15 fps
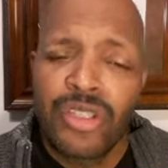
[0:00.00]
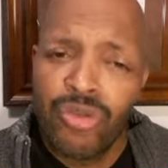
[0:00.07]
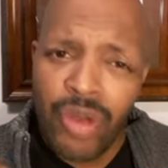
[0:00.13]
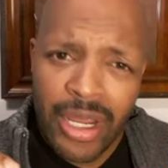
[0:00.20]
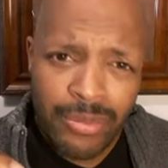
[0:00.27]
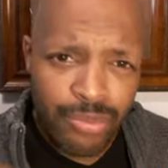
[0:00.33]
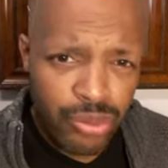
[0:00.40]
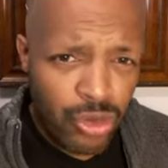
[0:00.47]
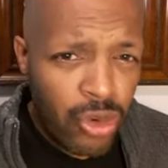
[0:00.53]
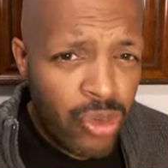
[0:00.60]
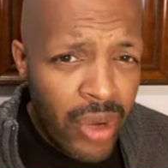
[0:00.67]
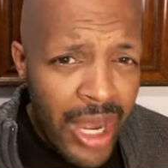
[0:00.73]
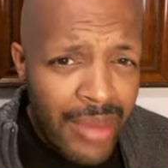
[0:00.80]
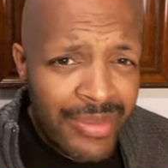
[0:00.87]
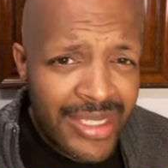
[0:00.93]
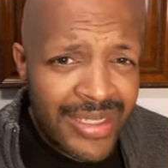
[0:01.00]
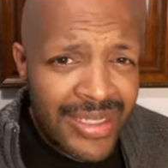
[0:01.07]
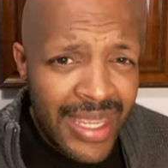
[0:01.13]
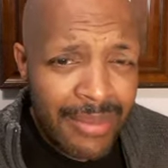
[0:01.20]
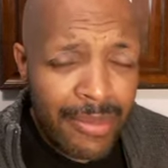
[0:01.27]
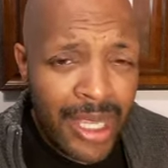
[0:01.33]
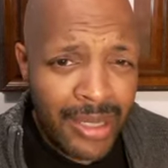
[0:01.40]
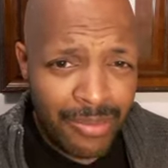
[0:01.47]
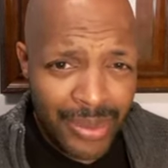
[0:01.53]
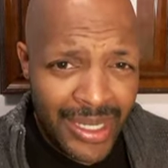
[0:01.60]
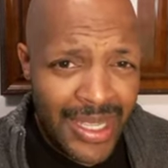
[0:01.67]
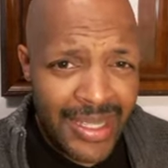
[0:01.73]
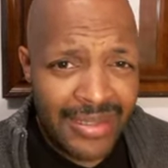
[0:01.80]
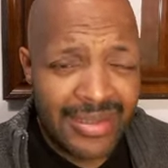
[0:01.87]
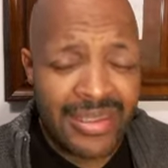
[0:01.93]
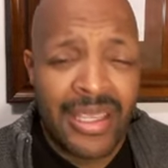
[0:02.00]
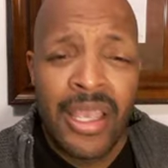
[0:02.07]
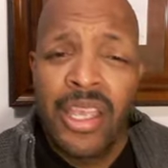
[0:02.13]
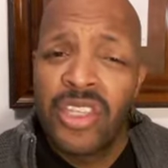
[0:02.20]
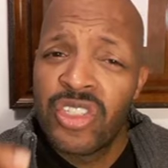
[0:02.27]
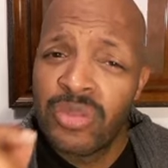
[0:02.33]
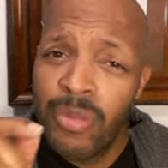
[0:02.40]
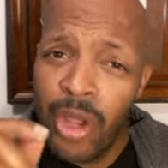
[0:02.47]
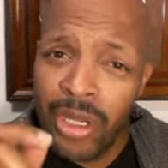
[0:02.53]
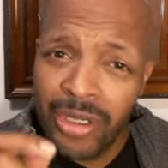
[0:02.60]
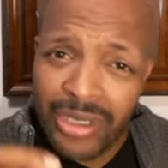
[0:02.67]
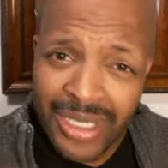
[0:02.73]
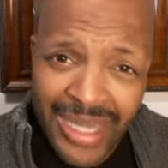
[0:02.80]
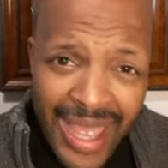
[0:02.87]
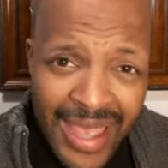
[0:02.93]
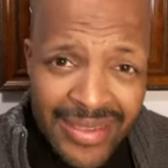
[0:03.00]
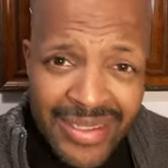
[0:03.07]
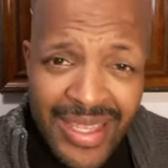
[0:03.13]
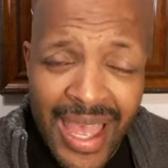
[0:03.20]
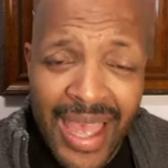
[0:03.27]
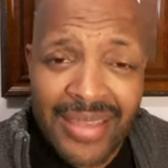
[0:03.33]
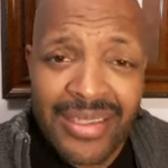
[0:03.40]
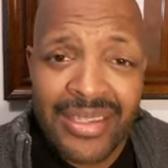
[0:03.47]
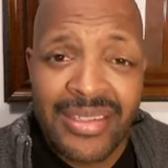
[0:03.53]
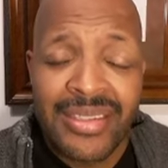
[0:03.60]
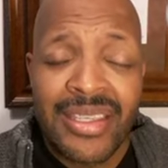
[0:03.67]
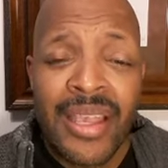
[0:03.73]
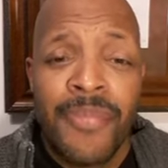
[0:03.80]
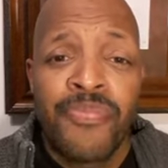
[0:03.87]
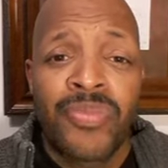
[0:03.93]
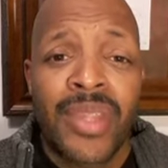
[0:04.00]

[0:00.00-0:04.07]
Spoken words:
the right programs in place, smaller class sizes,